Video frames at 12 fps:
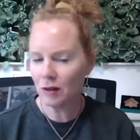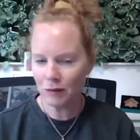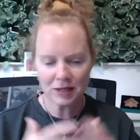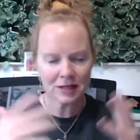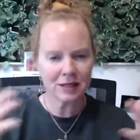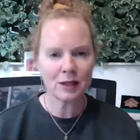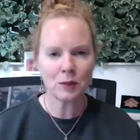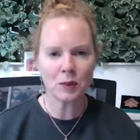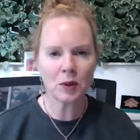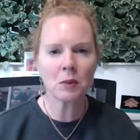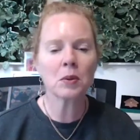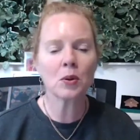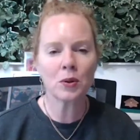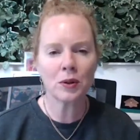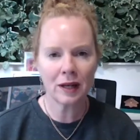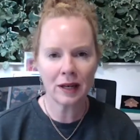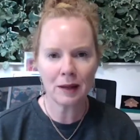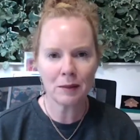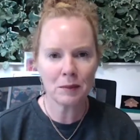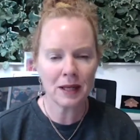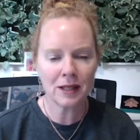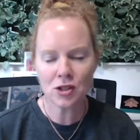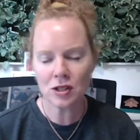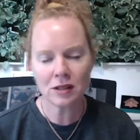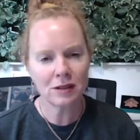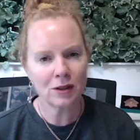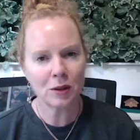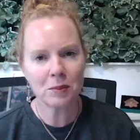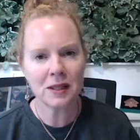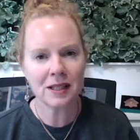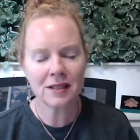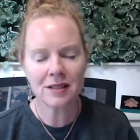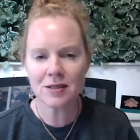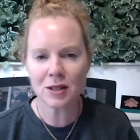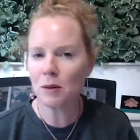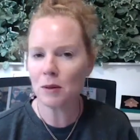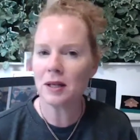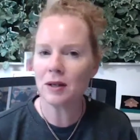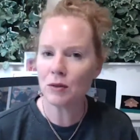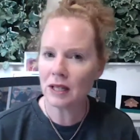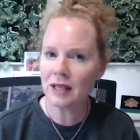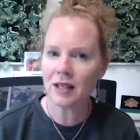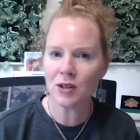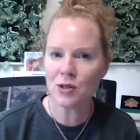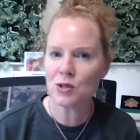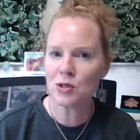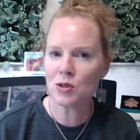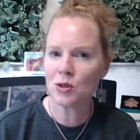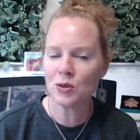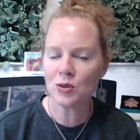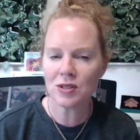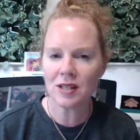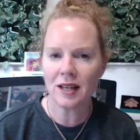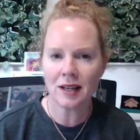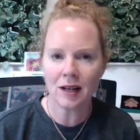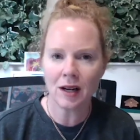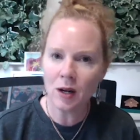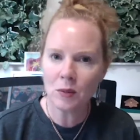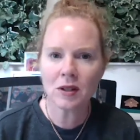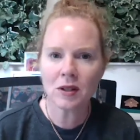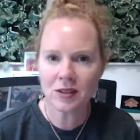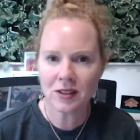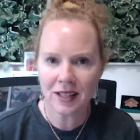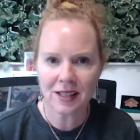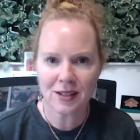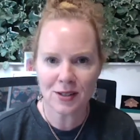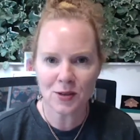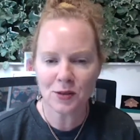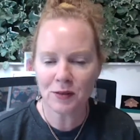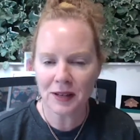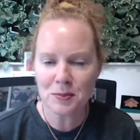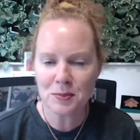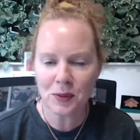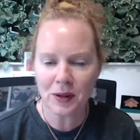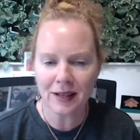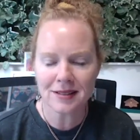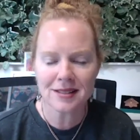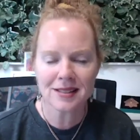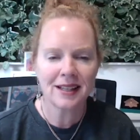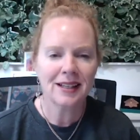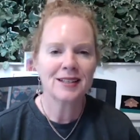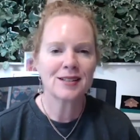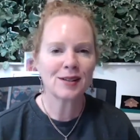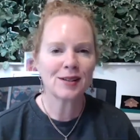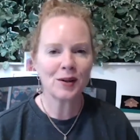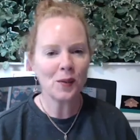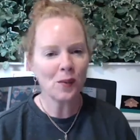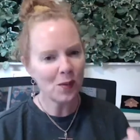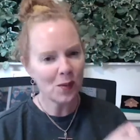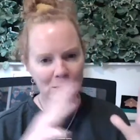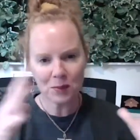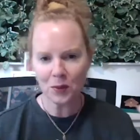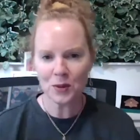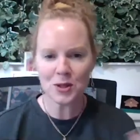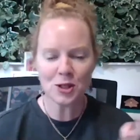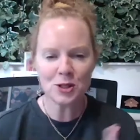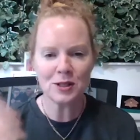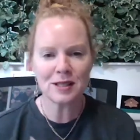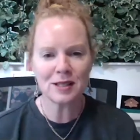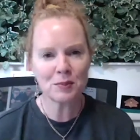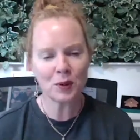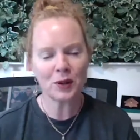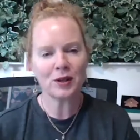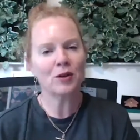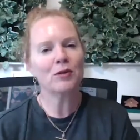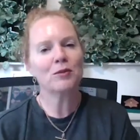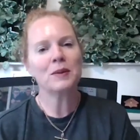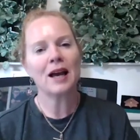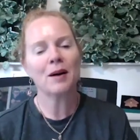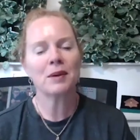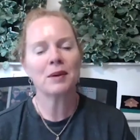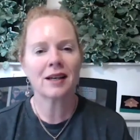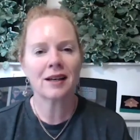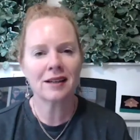Obviously, you were not born an ad manager. Nobody is. Nobody really goes to school saying, I want to learn how to do Facebook ads. So, what brought you to this point of becoming